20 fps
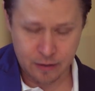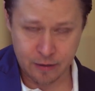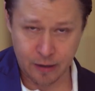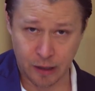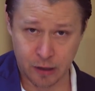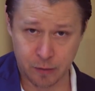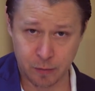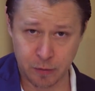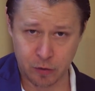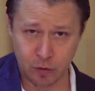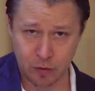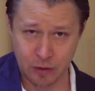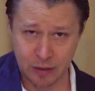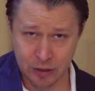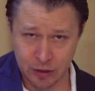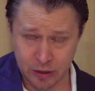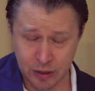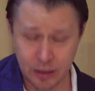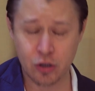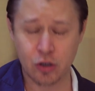Takes me to the
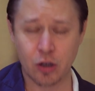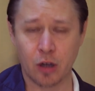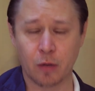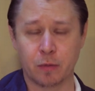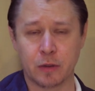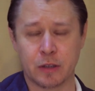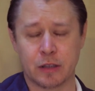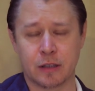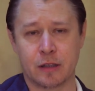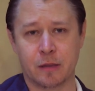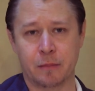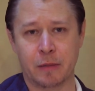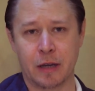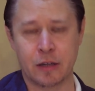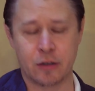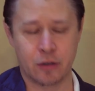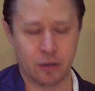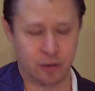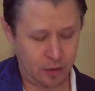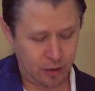C sharp, which is the
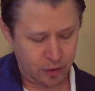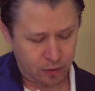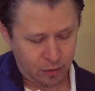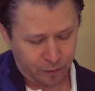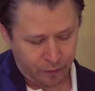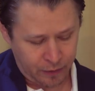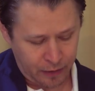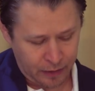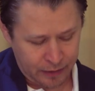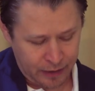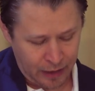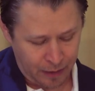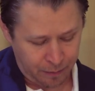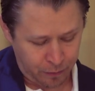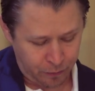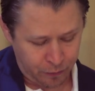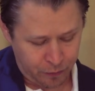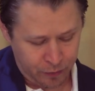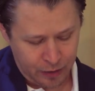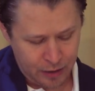major third, so I've got a gap
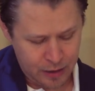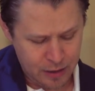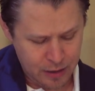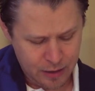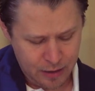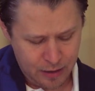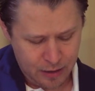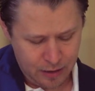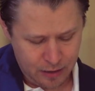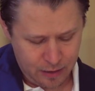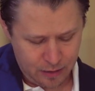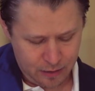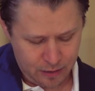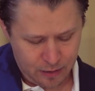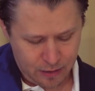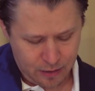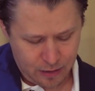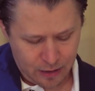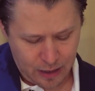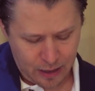of 3.
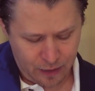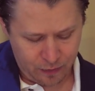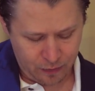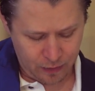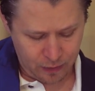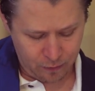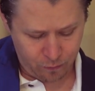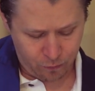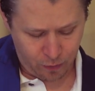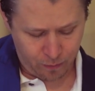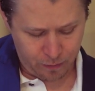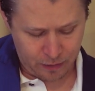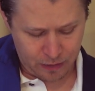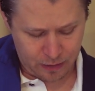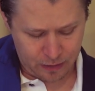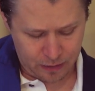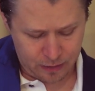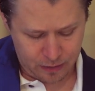And then from the